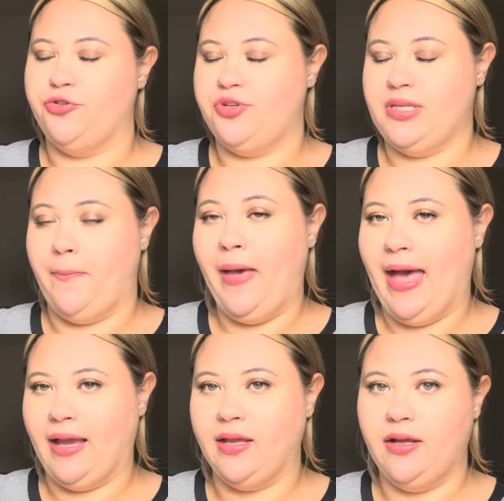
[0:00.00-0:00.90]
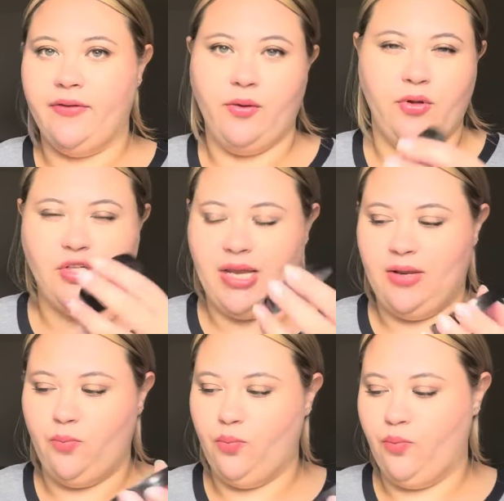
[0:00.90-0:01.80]
it was just a packet of it, which I
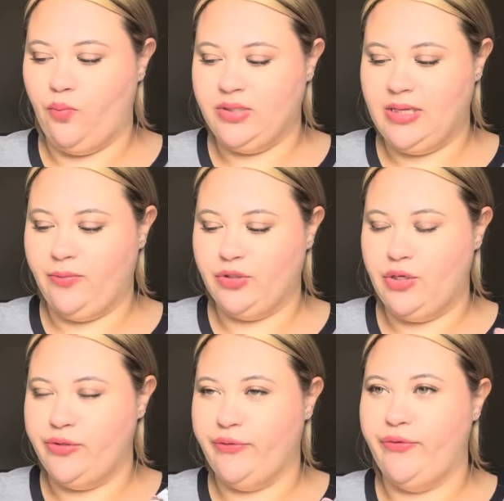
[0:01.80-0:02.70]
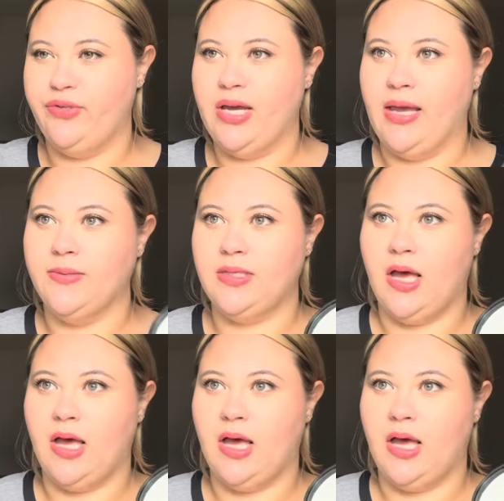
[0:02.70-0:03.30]
had was able to use a few times.